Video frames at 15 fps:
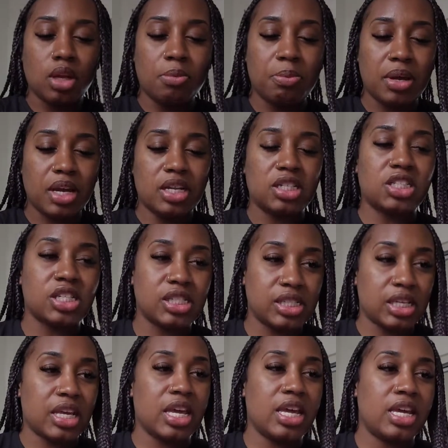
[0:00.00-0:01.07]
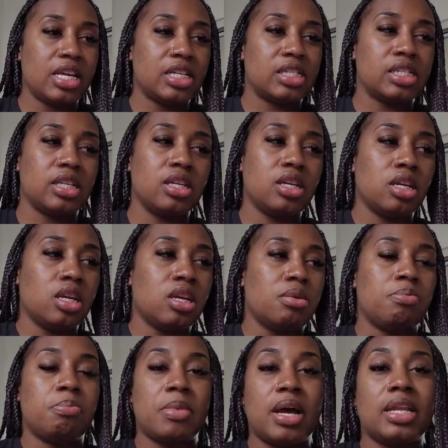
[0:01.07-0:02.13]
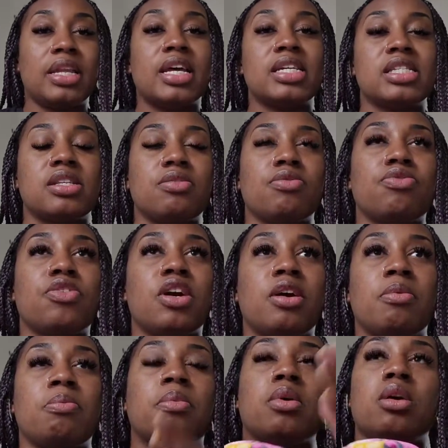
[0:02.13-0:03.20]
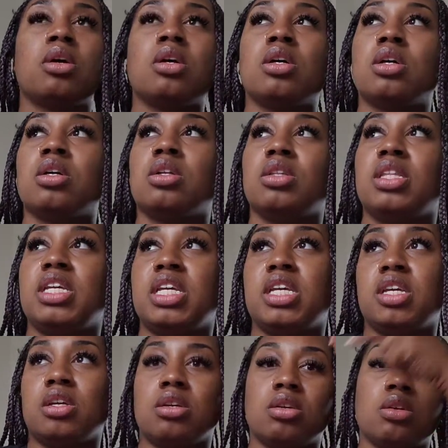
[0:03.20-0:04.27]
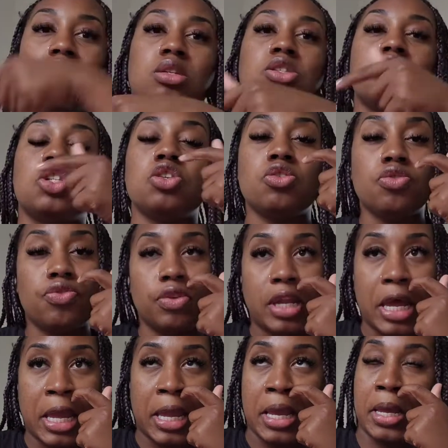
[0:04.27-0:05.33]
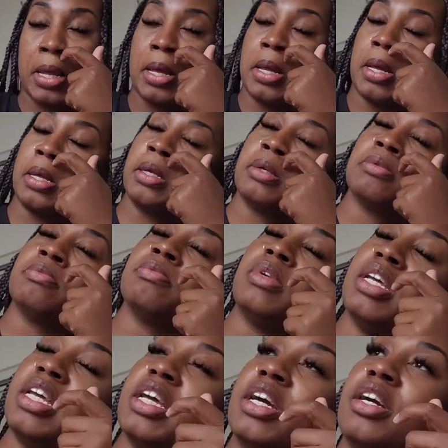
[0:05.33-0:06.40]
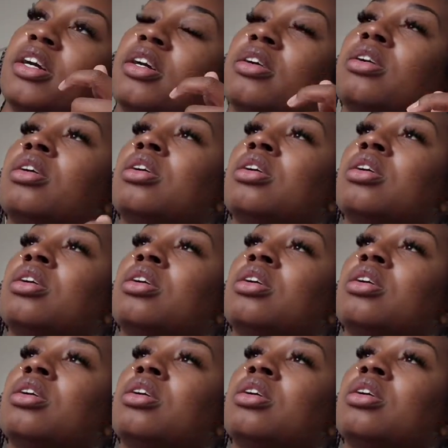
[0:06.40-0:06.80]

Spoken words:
But just in case, my lesson from the 2 flight here